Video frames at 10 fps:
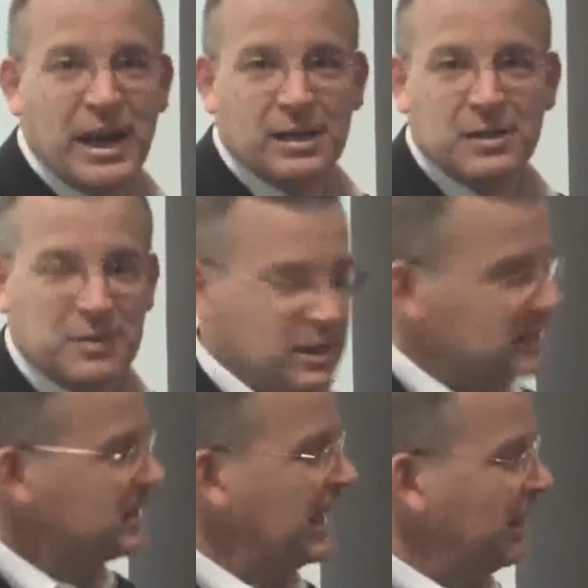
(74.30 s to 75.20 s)
factor. They
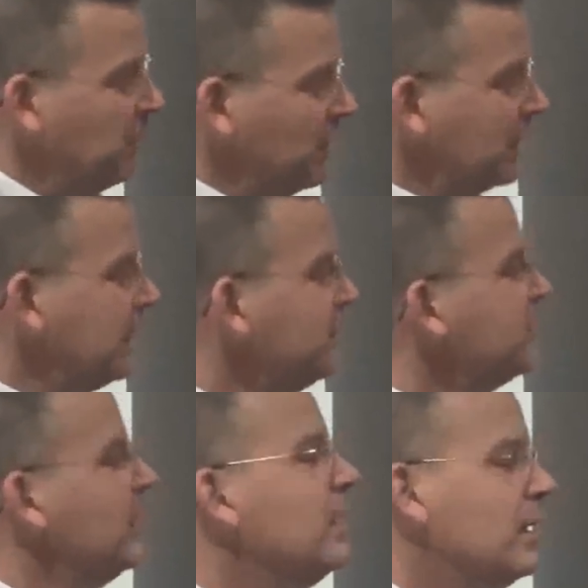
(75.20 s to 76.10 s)
just can't
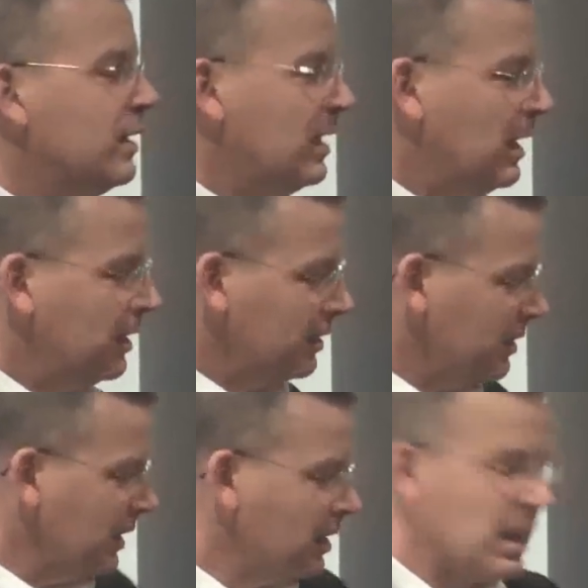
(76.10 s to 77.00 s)
believe that,
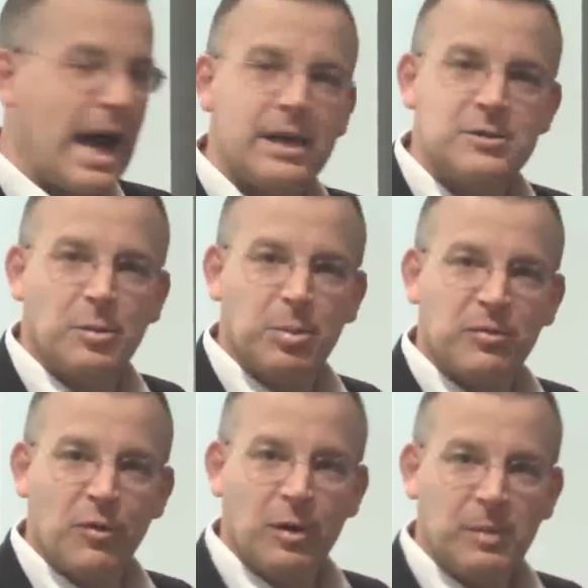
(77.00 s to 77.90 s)
that glass will
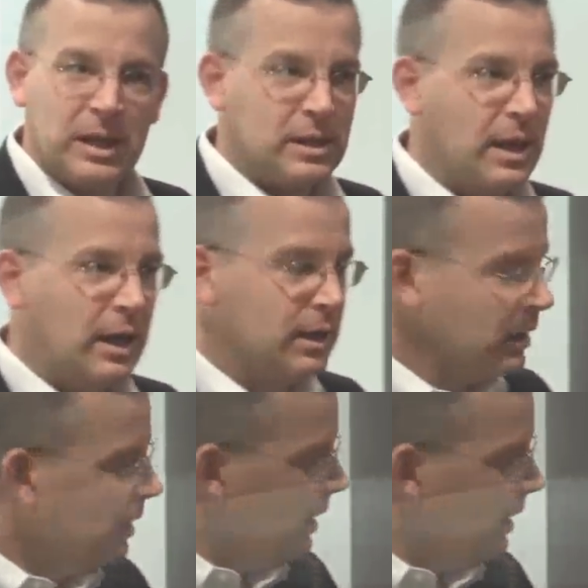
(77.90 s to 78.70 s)
perform like that.